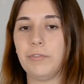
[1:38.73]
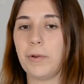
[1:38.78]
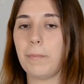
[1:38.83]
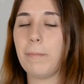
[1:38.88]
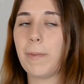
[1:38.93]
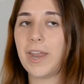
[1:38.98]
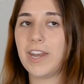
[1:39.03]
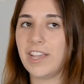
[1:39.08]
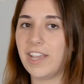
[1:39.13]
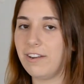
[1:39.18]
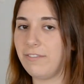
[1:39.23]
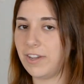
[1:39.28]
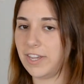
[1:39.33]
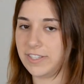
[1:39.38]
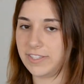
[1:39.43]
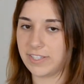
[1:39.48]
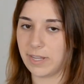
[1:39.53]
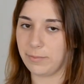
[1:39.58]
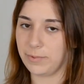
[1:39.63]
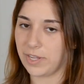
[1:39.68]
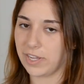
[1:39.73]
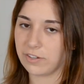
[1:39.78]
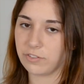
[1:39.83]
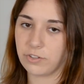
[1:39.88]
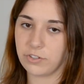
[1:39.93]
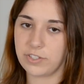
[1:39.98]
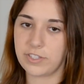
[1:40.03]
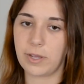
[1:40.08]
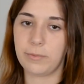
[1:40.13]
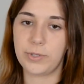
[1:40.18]
for many advanced
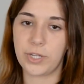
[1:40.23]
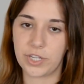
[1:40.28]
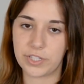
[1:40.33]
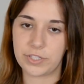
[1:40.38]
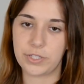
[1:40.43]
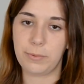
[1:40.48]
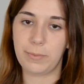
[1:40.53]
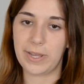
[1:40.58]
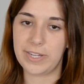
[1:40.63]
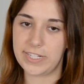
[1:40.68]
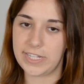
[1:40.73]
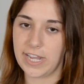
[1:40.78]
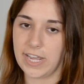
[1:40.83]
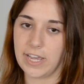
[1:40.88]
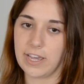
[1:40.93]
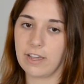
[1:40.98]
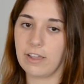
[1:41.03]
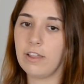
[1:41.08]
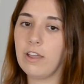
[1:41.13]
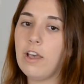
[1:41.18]
subjects you might take,